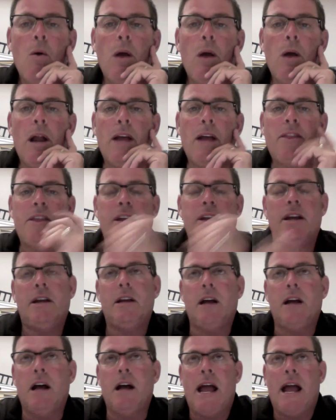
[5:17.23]
Well, I
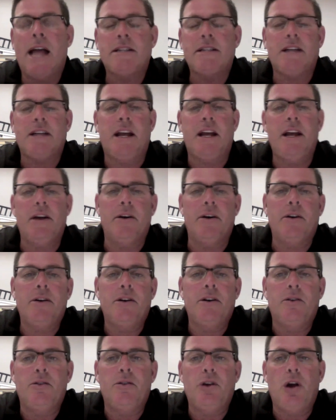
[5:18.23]
think as a hitter,
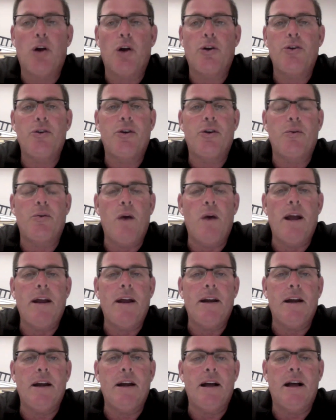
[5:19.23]
the longer you can
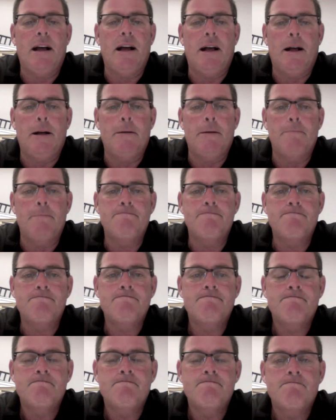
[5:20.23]
wait,
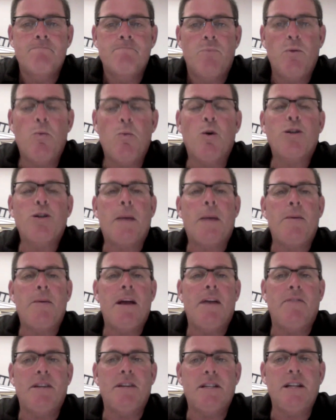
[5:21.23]
the more time
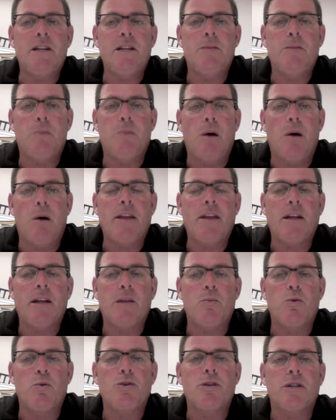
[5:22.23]
you have to see the ball, I think
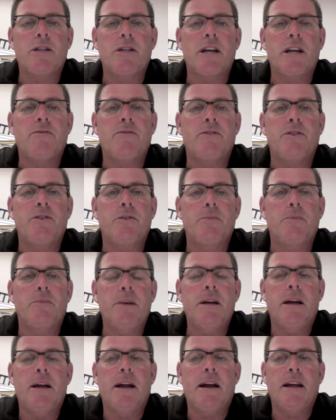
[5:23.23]
the more successful you'll
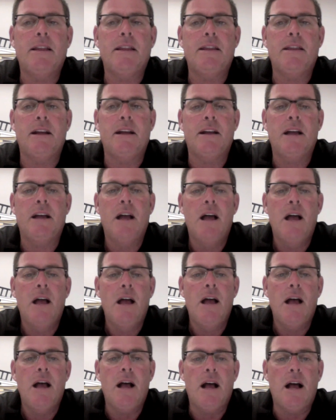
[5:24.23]
be. And I think
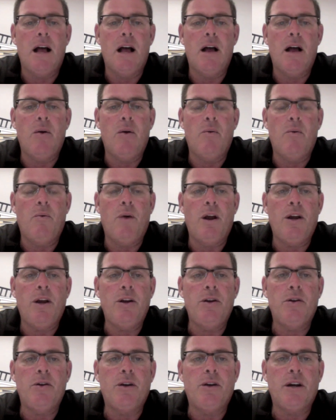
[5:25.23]
when
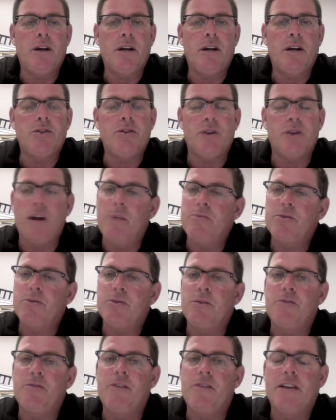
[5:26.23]
you can get your hips
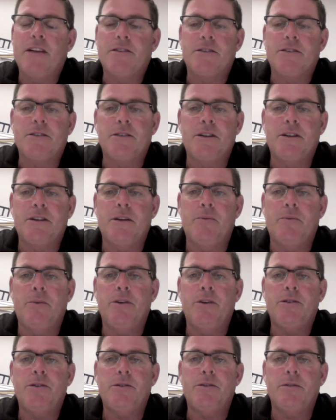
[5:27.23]
through faster,
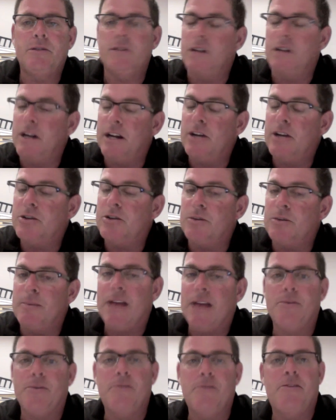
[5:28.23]
which is going to get your
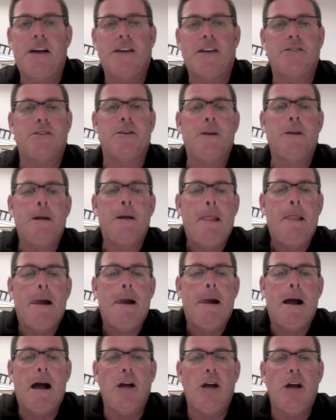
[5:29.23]
bat through faster,
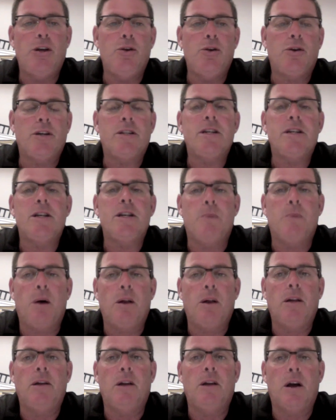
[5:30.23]
you can see the
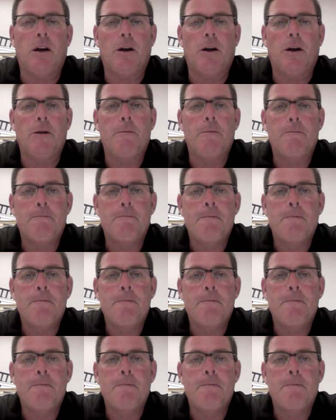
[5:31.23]
ball a little longer.